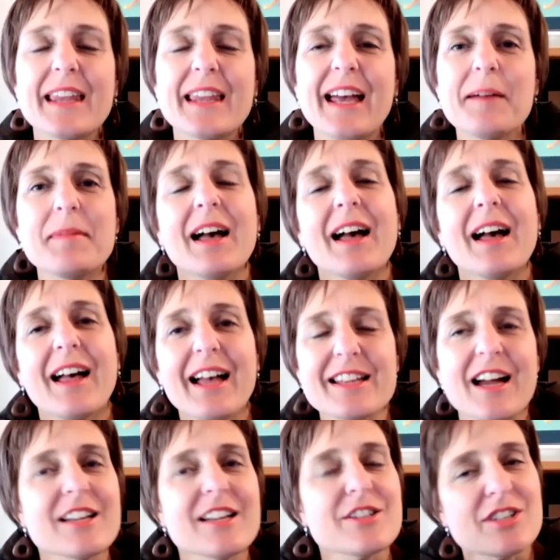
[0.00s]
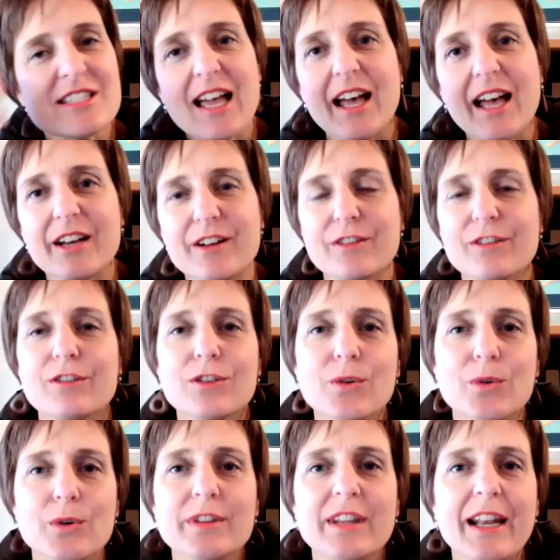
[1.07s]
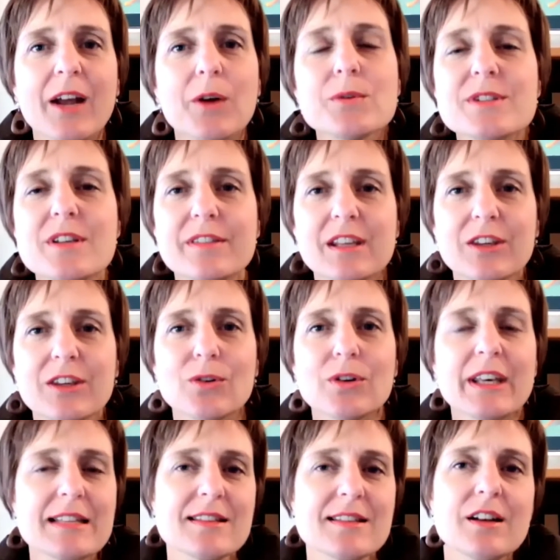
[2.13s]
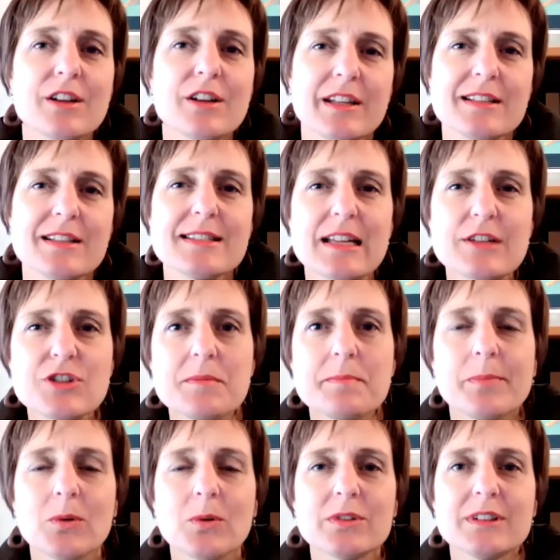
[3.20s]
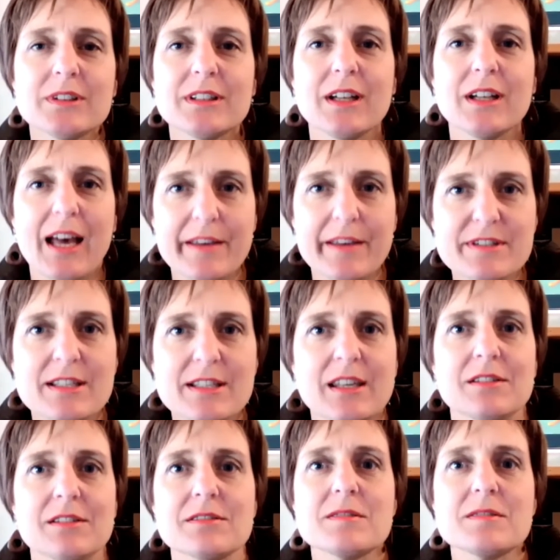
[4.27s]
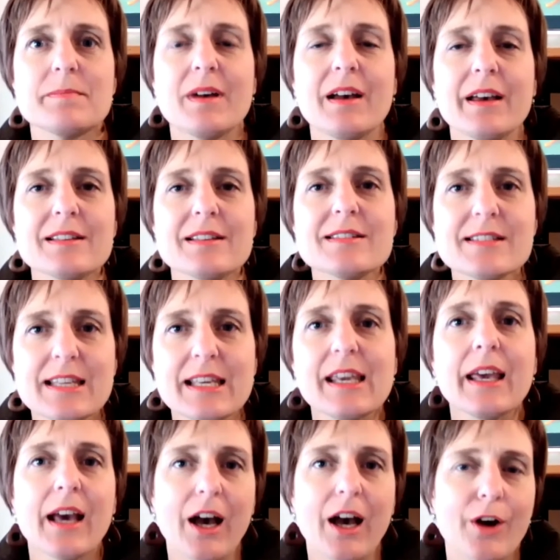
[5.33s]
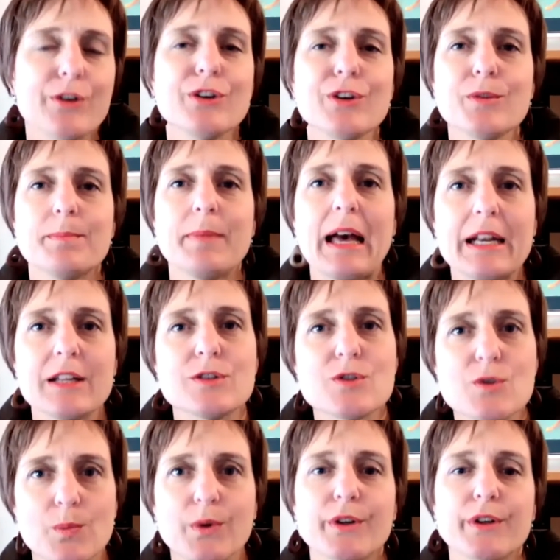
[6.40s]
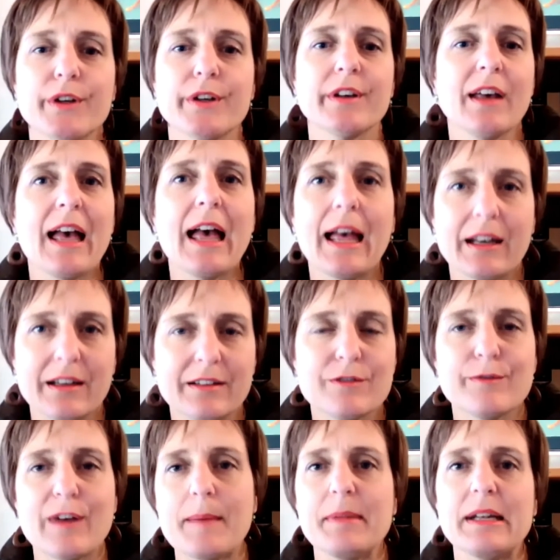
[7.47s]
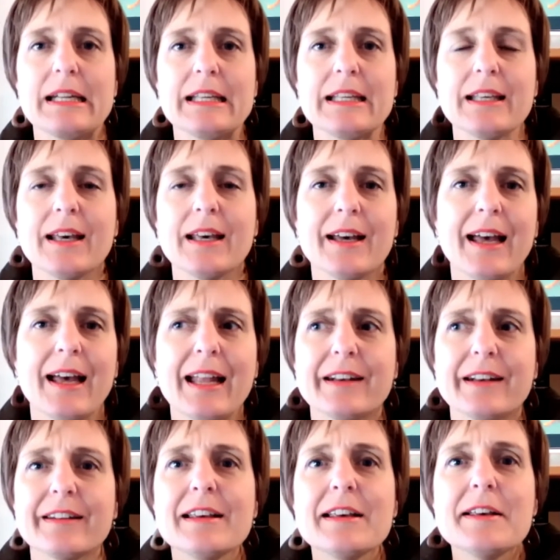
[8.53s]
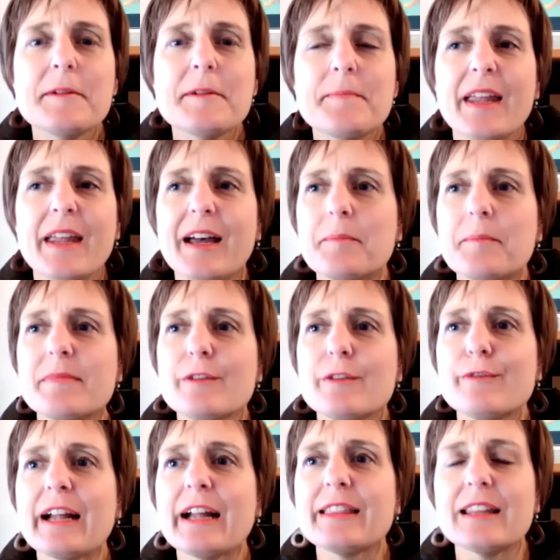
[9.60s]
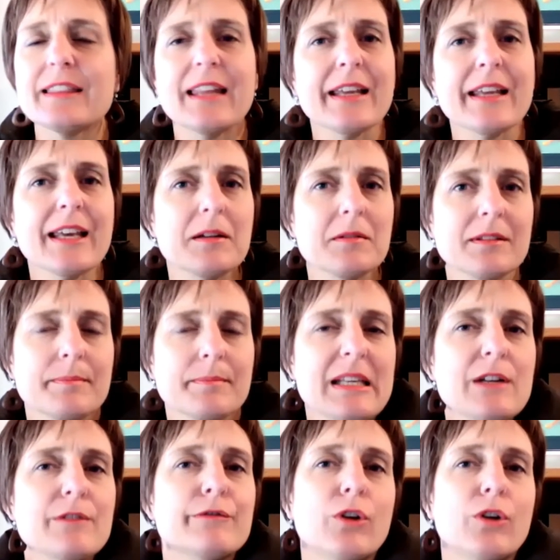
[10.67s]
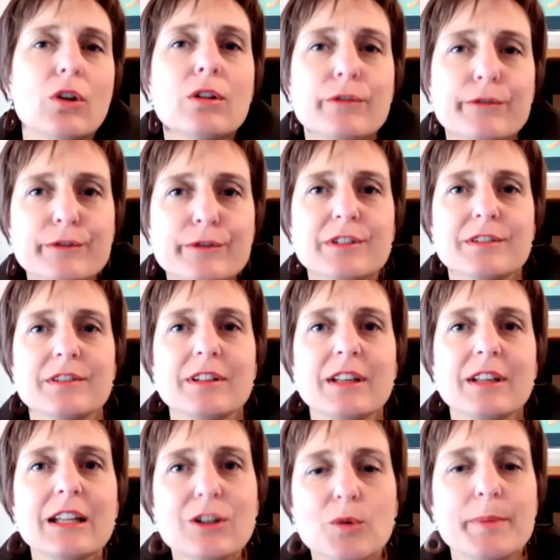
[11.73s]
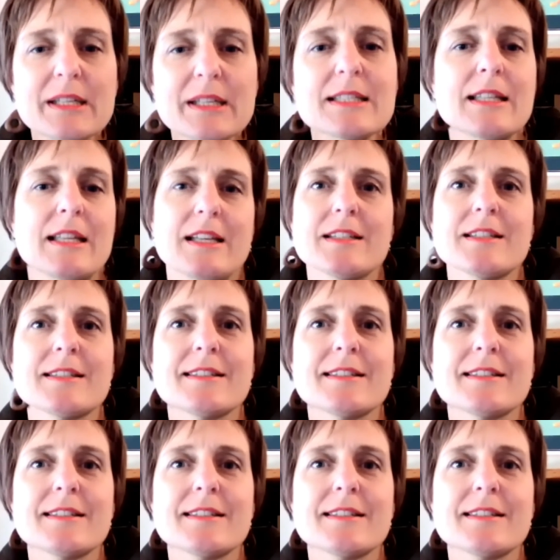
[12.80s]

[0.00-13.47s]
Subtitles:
I just had a thought that I also think your kids are learning such important life skills by seeing how you balance work and family, and the fact that they can be involved in your business.